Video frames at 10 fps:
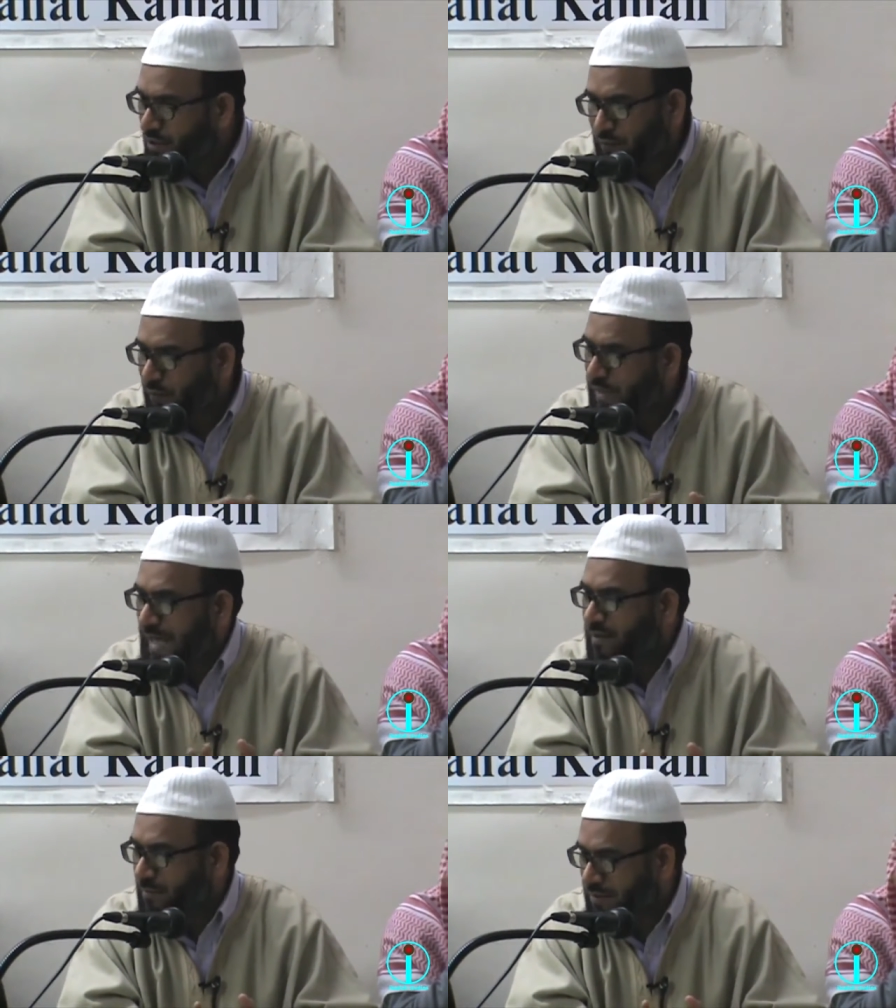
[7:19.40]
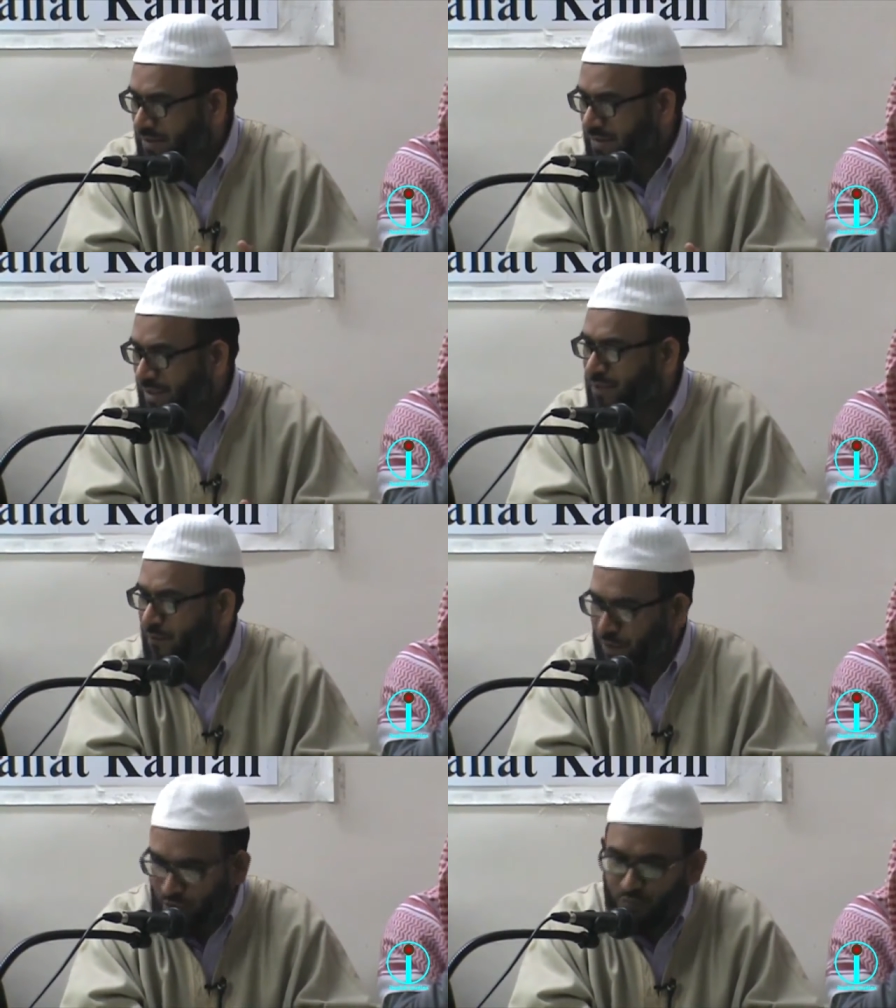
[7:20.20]
not for the animals it's
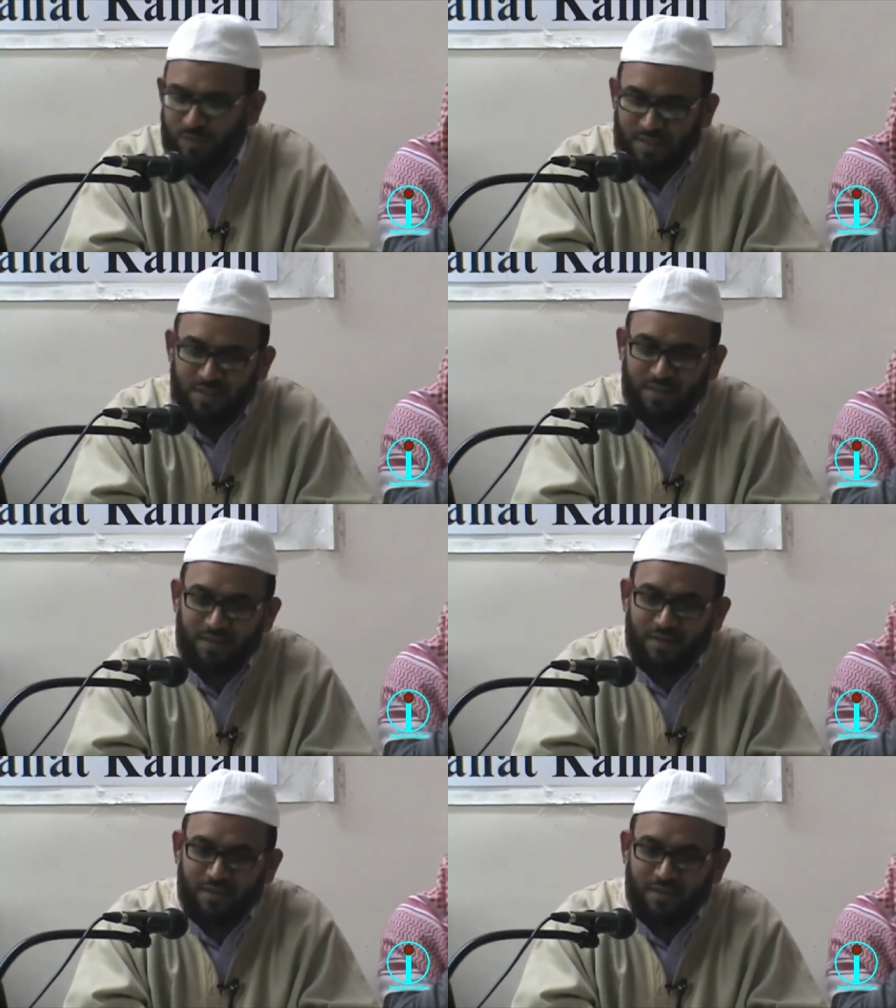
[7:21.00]
for the human